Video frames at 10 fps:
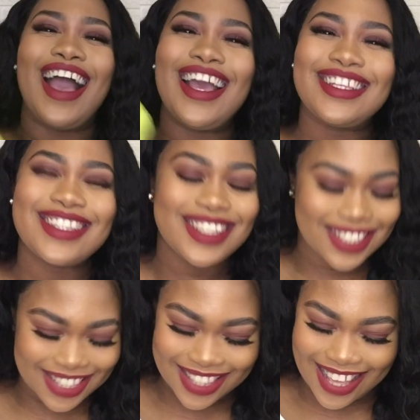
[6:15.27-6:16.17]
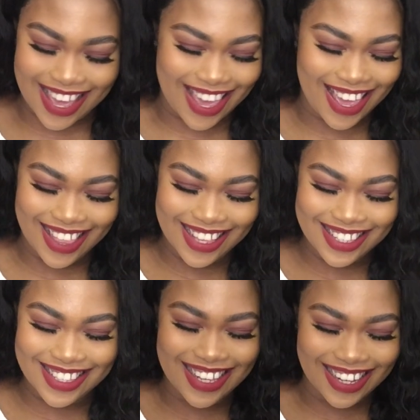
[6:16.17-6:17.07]
Guys,
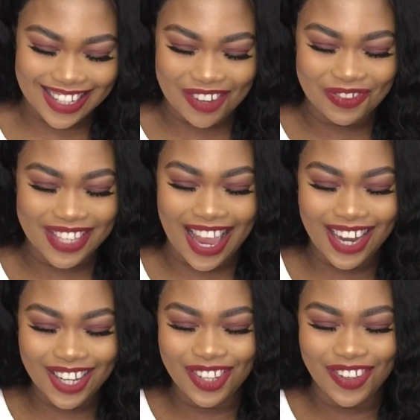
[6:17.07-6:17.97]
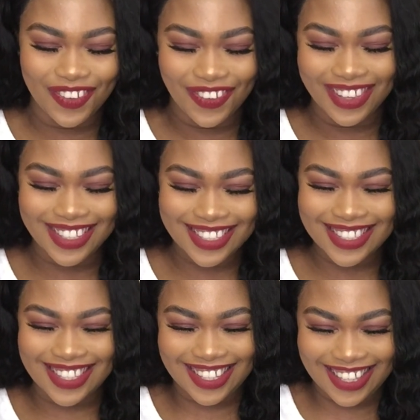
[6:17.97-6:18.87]
this set, I'm telling you,
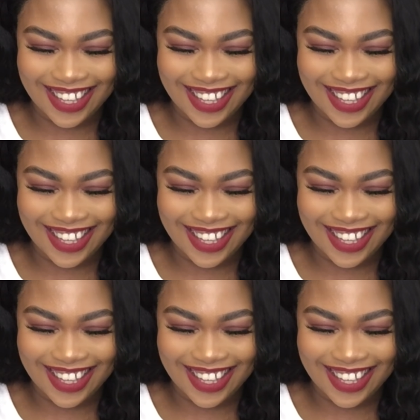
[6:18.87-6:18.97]
this